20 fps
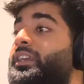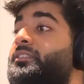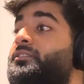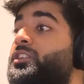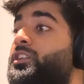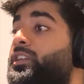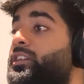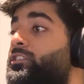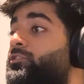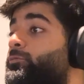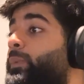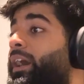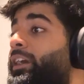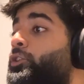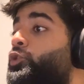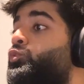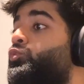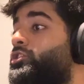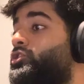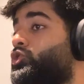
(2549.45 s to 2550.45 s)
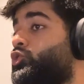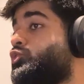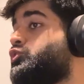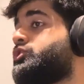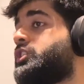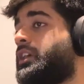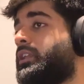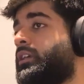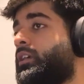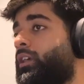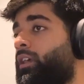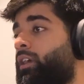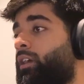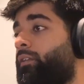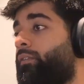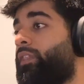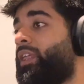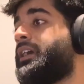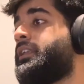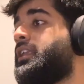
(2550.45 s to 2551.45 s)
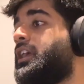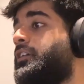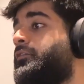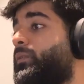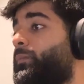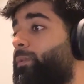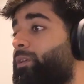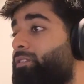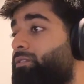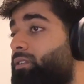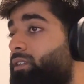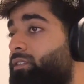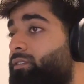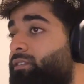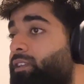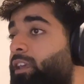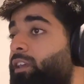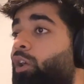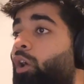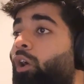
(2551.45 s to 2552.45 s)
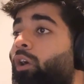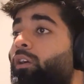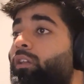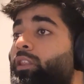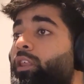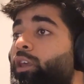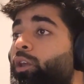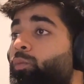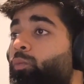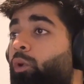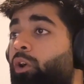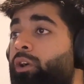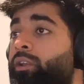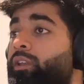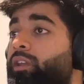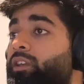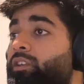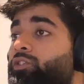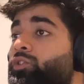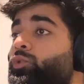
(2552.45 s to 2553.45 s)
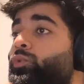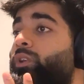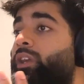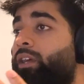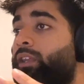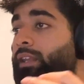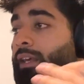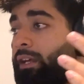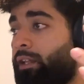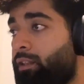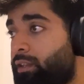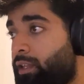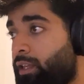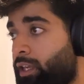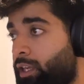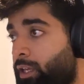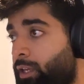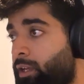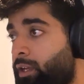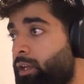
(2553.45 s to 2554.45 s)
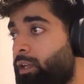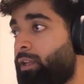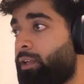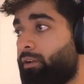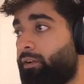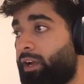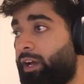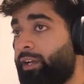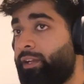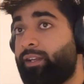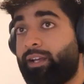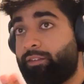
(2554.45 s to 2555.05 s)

It circles back to what you said, that if a person is sick, all they want is to get healthy, right?